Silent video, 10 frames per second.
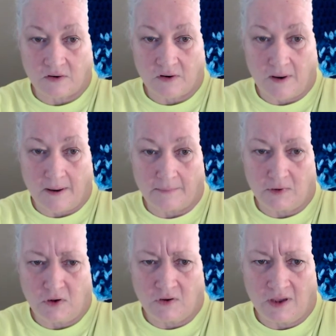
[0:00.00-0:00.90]

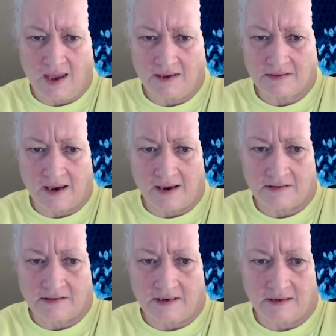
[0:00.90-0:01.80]
UK size
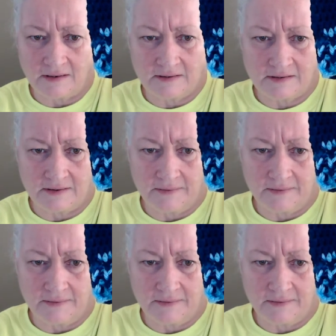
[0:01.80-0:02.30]
6,